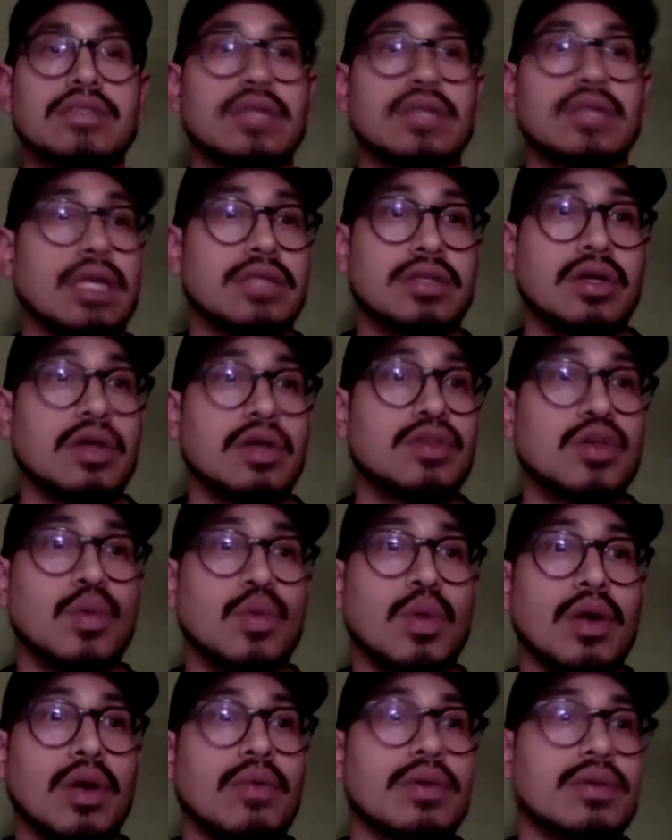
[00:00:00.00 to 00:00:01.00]
good to work
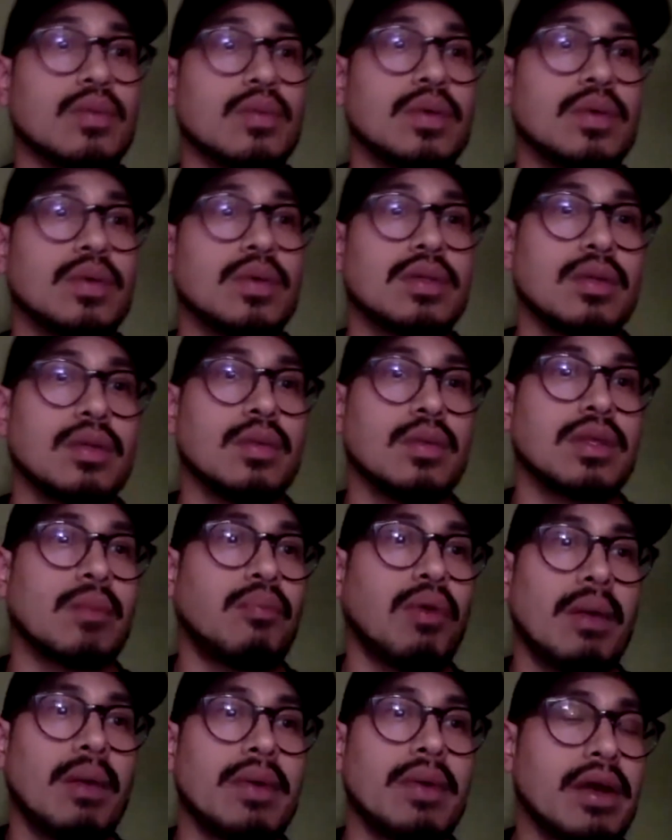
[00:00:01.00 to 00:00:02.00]
with the primary
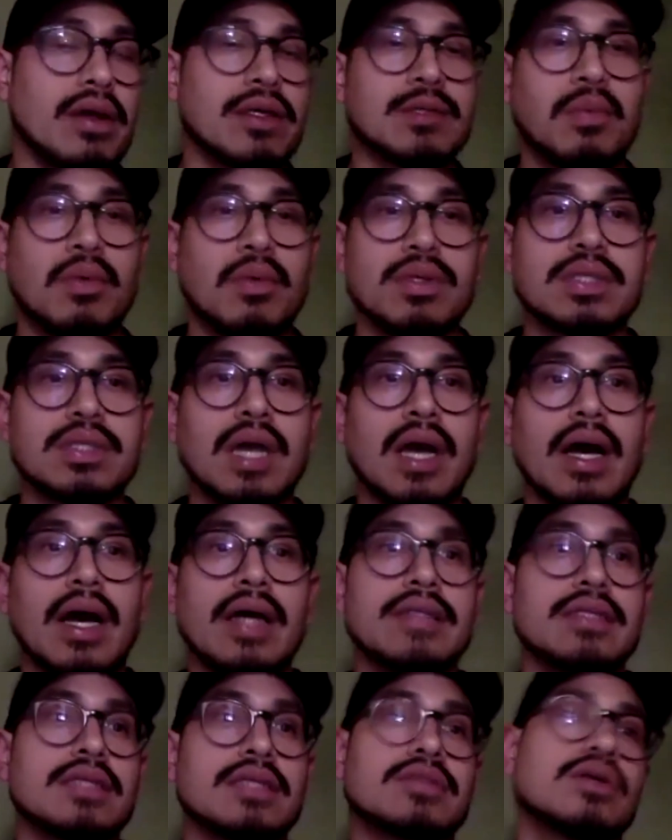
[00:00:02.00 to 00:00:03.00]
care sports guide.
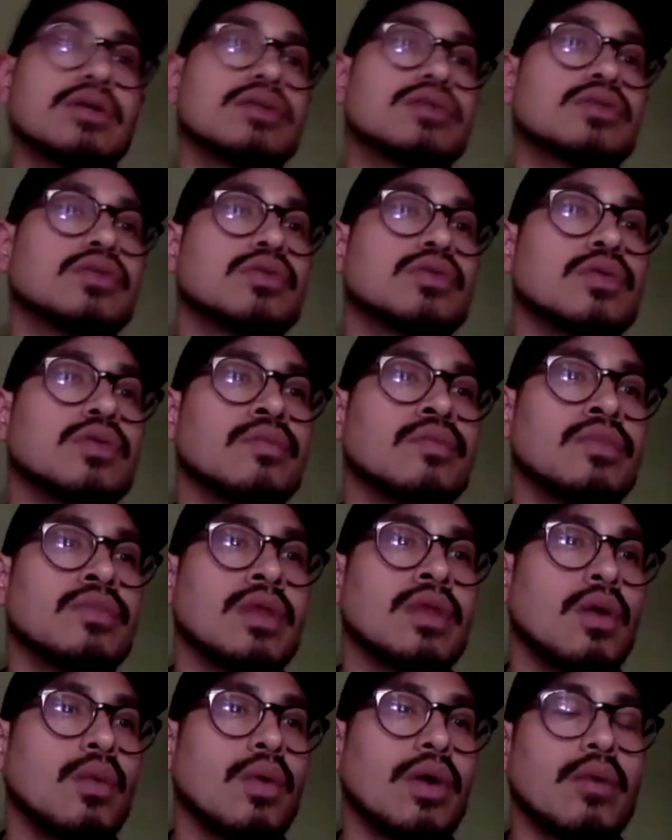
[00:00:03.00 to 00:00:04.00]
It's good to
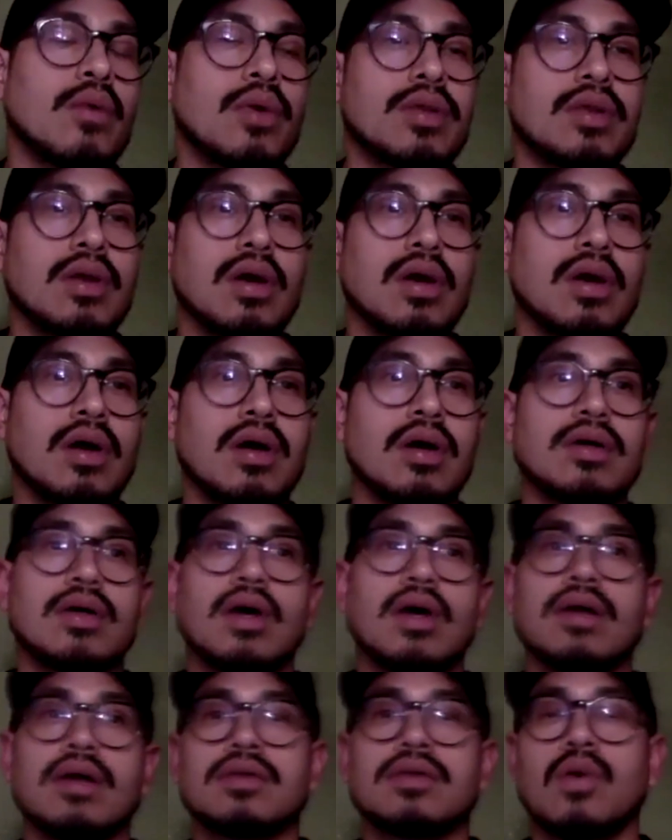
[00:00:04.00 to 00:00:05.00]
work with the
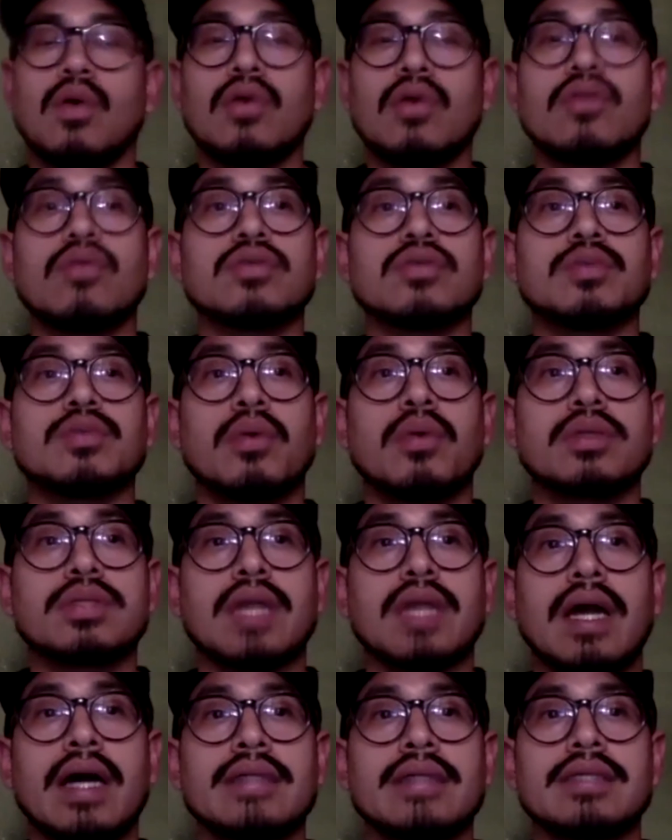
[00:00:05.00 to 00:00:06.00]
ortho sports
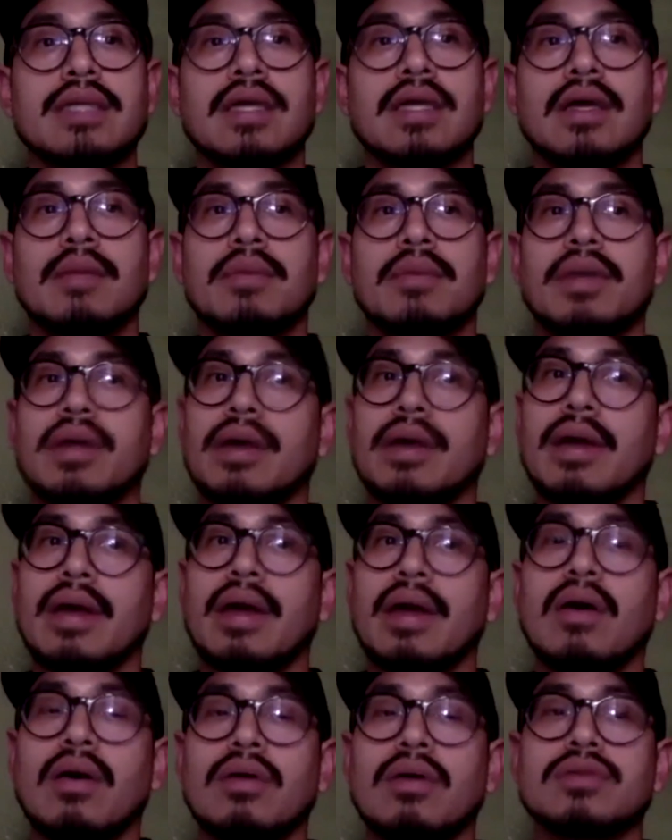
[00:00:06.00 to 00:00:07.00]
guys, but it
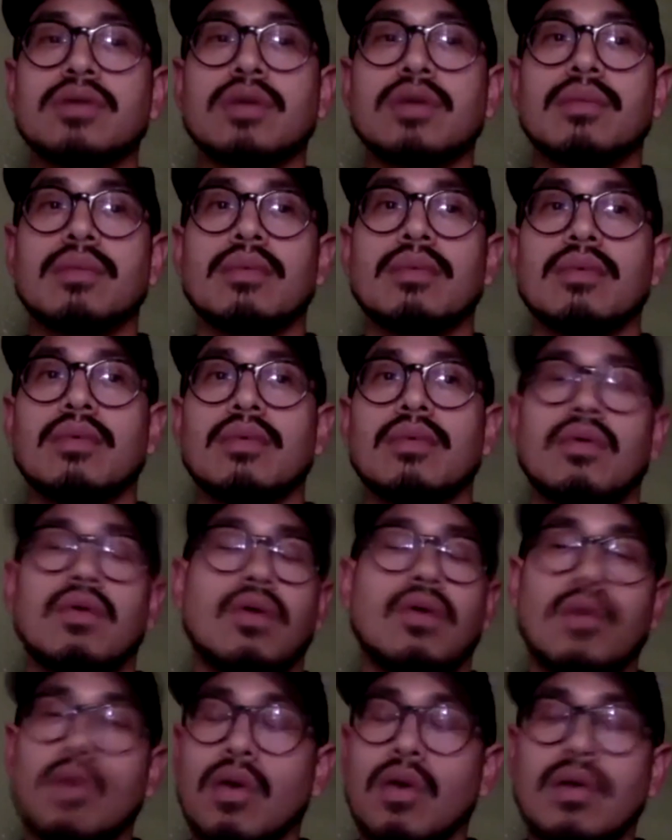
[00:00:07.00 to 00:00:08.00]
also,
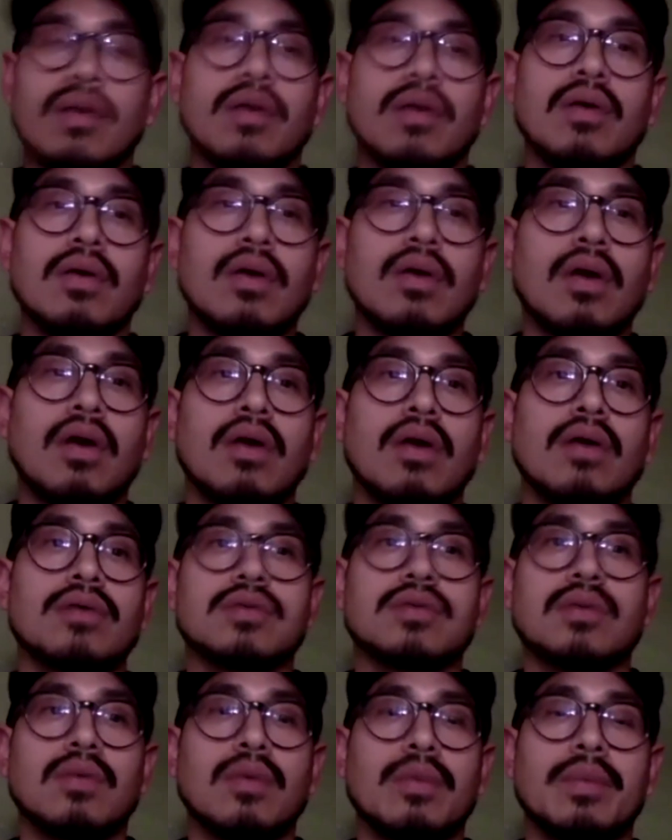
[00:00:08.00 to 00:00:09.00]
or girls or
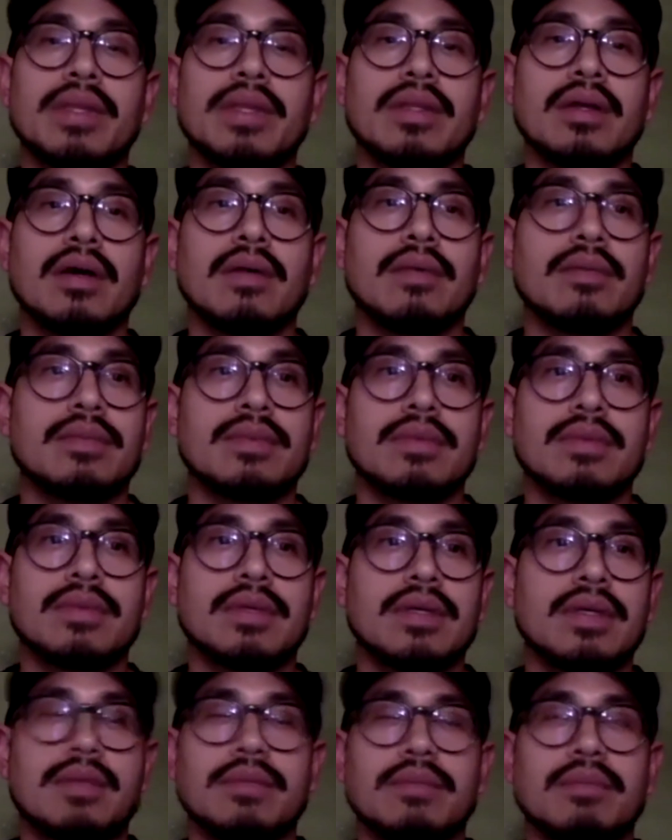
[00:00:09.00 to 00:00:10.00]
women,
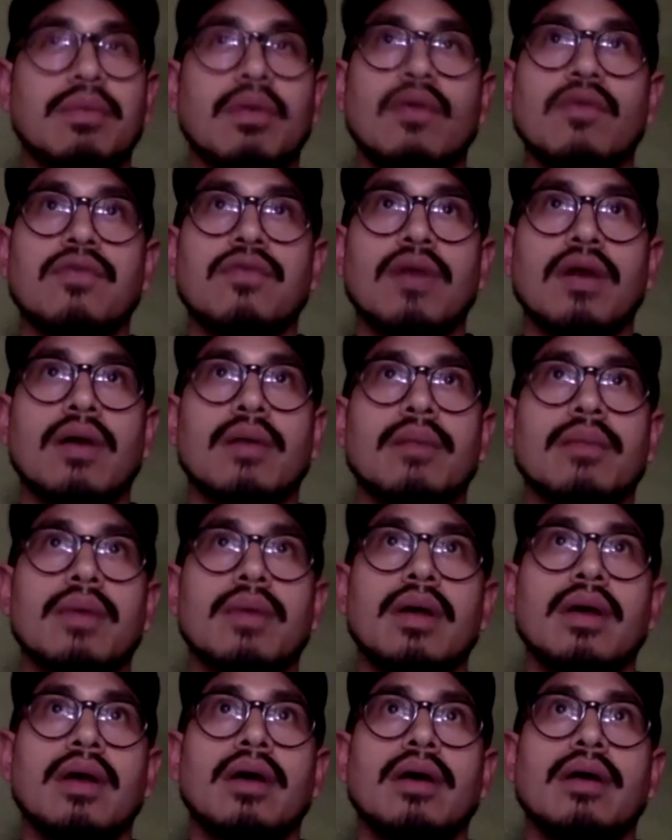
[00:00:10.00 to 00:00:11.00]
both.
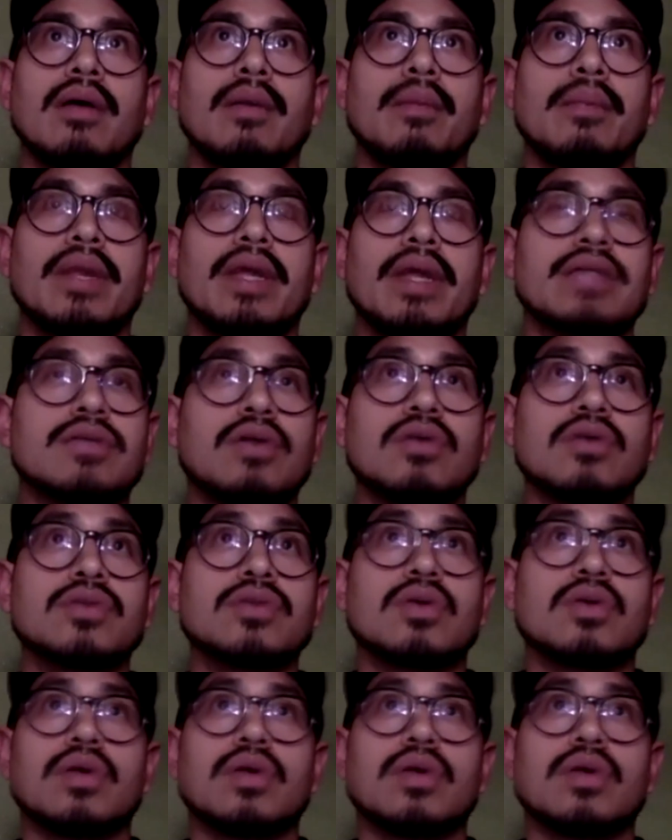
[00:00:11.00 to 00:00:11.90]
But it's also